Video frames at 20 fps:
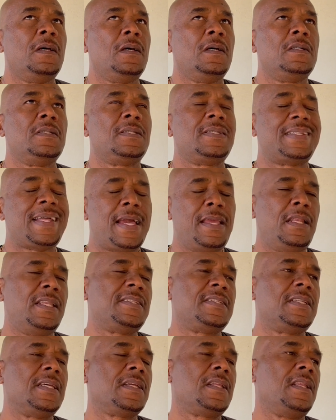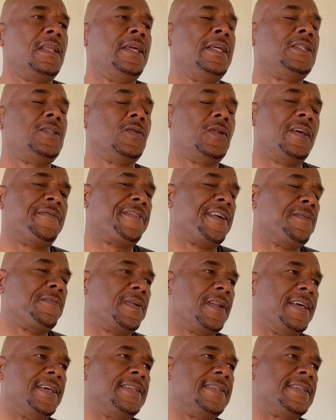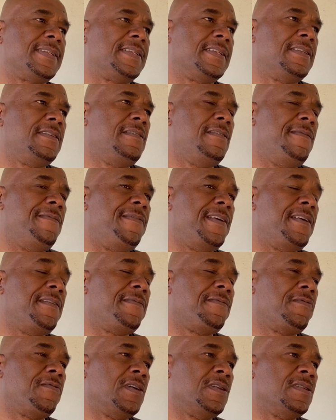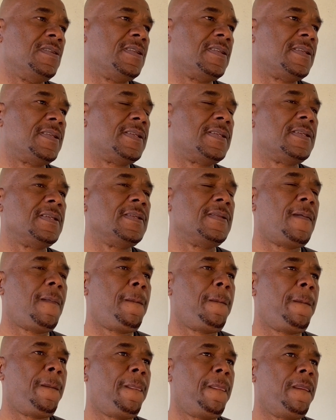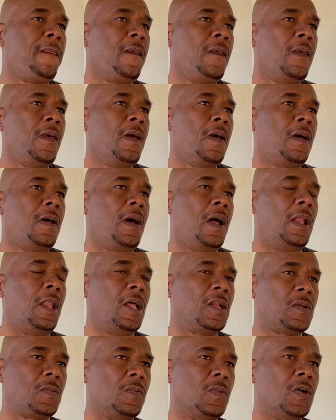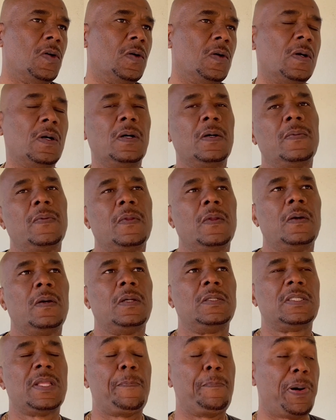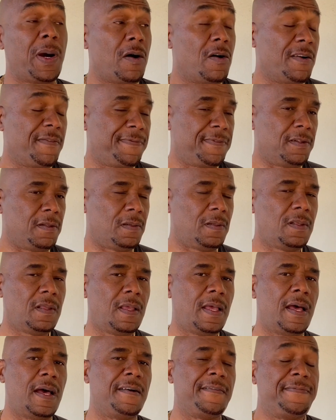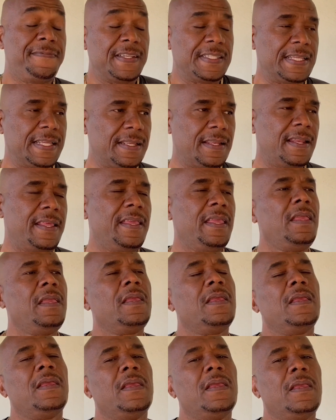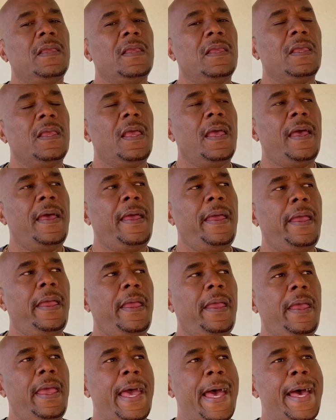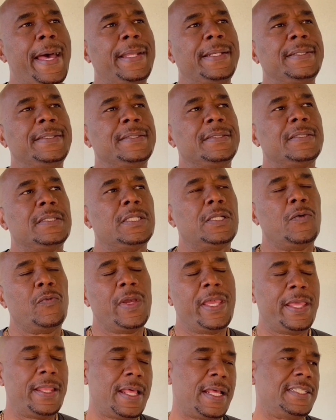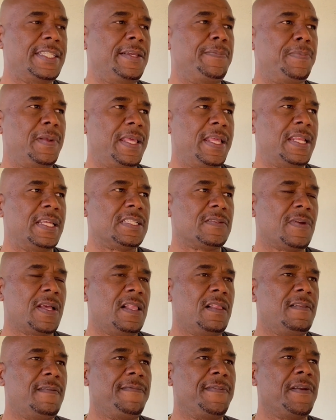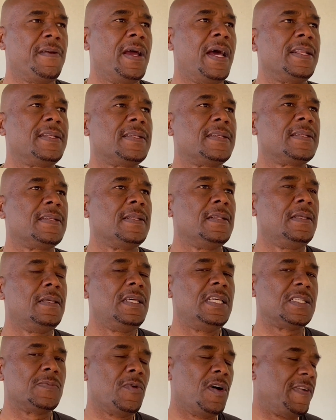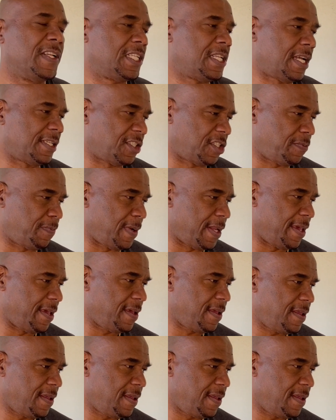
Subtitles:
stylistically two different players. Viv is a lot more powerful physically, and the way that he kills Virat is more of a touch square.